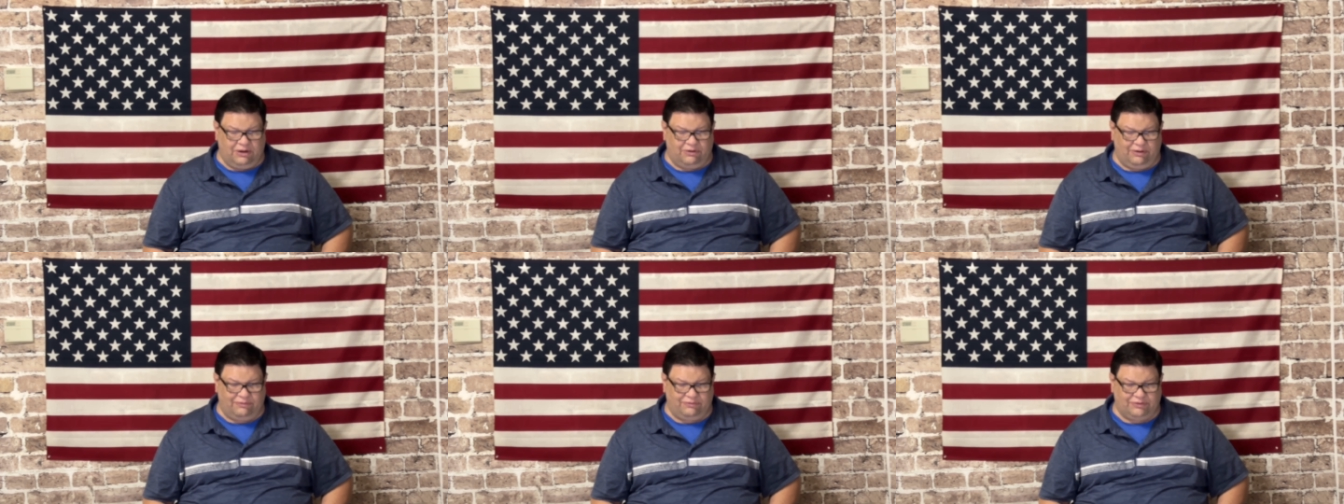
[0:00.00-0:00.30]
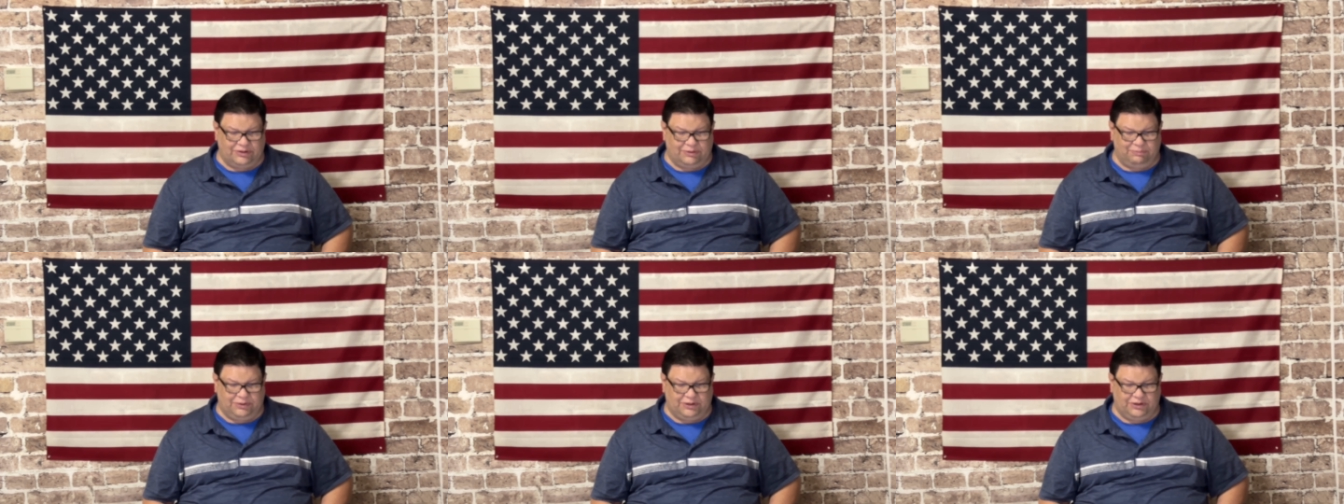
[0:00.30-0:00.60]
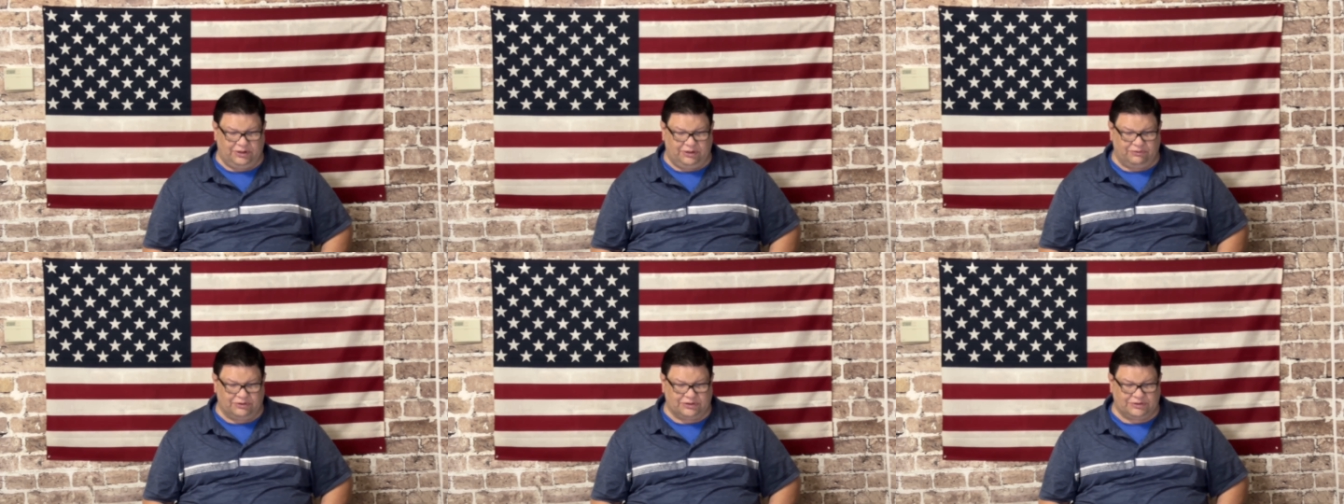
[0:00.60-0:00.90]
However, the
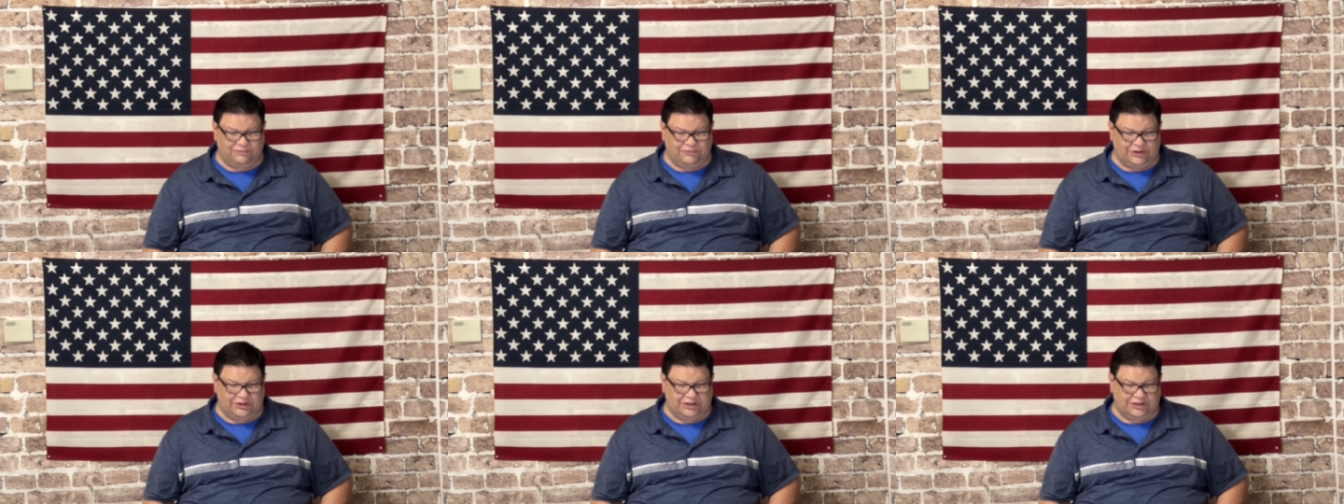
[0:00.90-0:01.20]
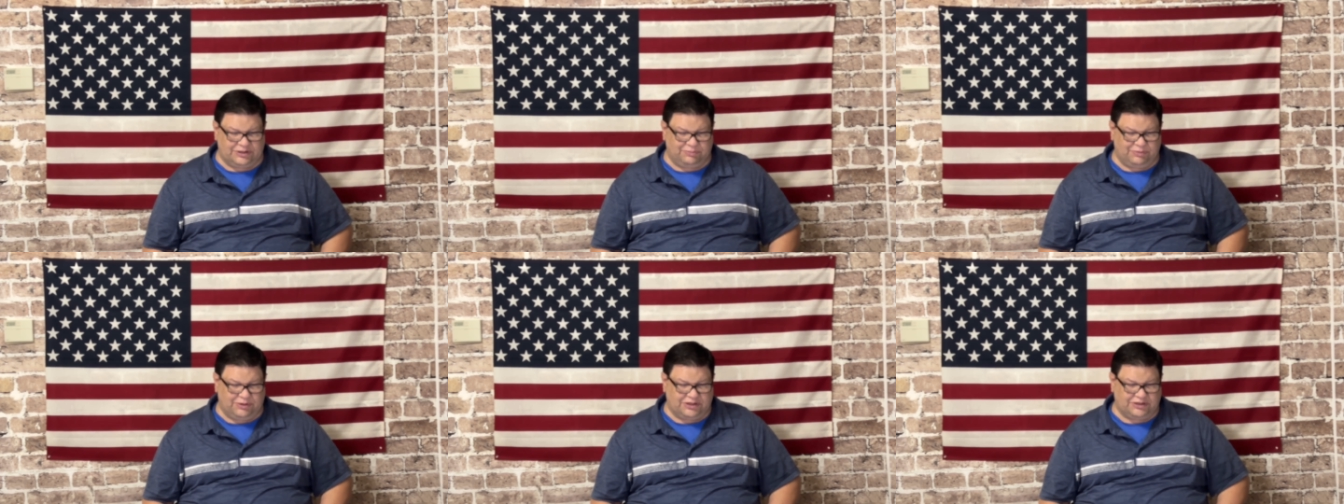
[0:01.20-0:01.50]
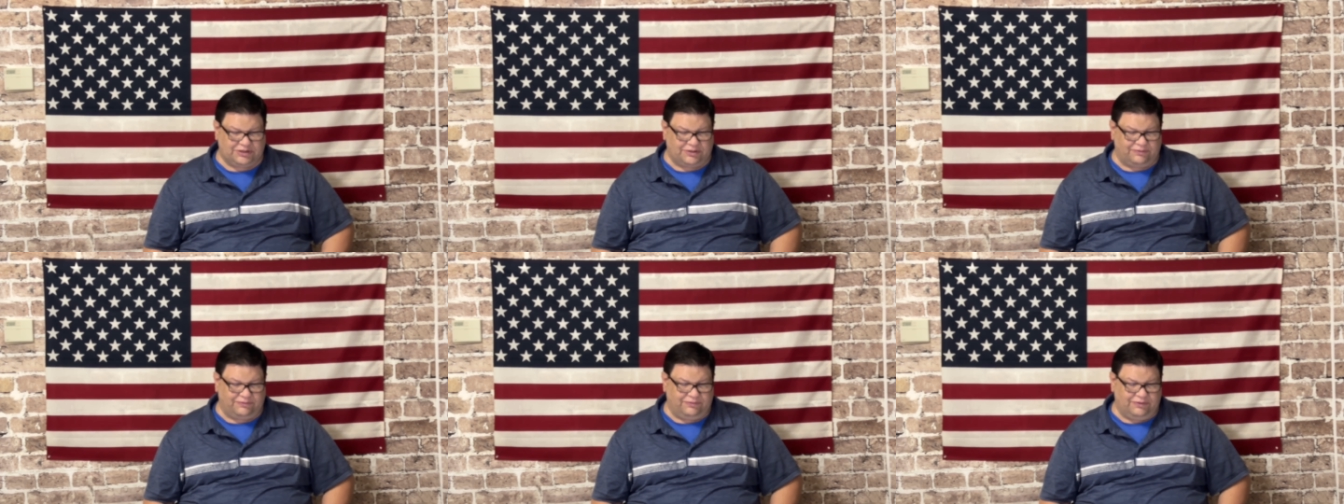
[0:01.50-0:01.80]
parrot was very
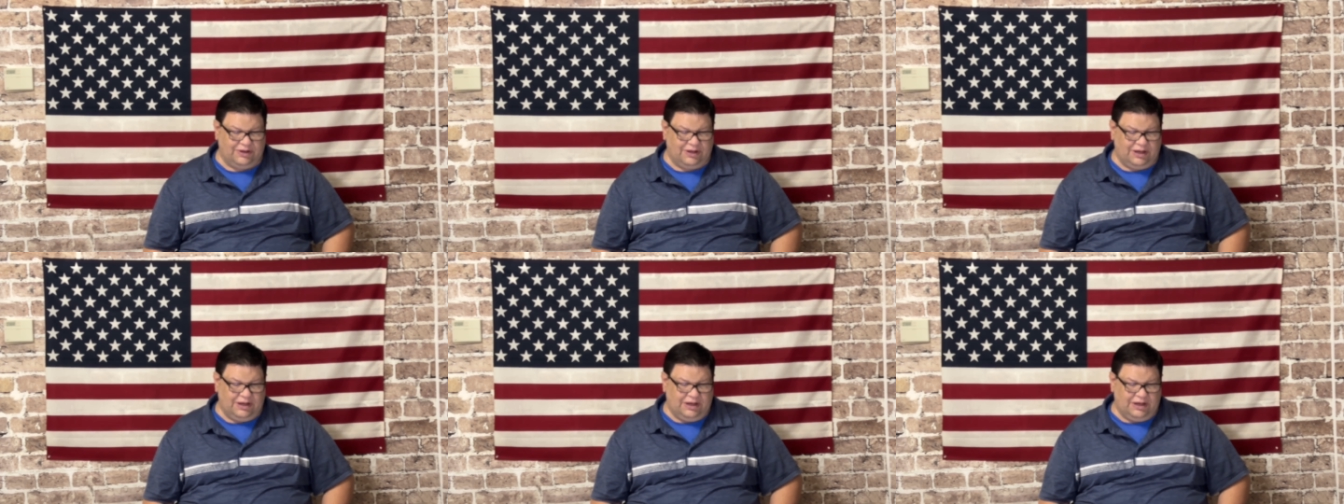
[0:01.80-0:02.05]
expensive,